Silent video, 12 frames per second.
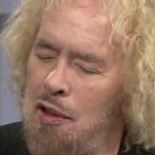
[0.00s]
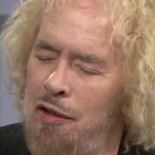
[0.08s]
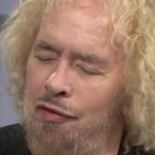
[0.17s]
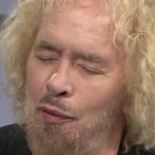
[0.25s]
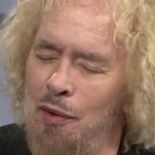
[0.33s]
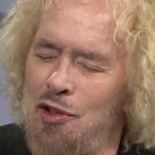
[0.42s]

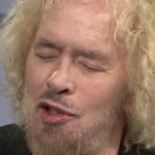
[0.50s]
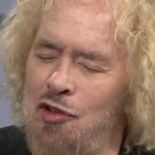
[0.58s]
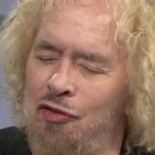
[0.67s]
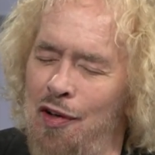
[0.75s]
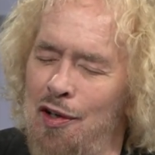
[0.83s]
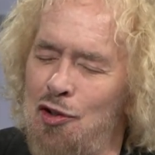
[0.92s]
Even when she's
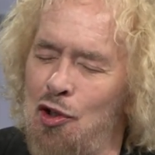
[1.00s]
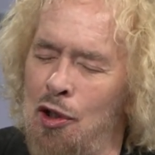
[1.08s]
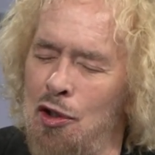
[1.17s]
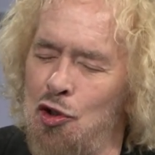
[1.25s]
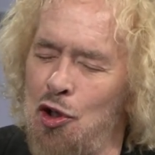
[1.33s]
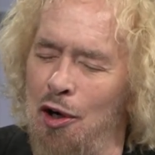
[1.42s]
finished a
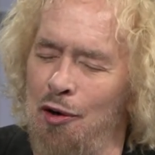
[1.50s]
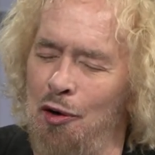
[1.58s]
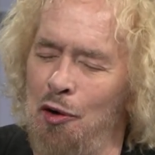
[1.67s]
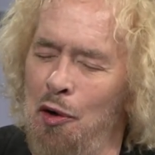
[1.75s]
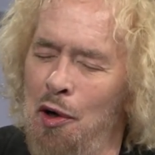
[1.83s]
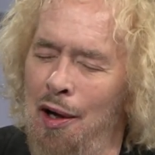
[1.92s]

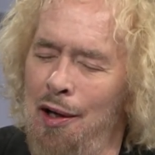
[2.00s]
concerto,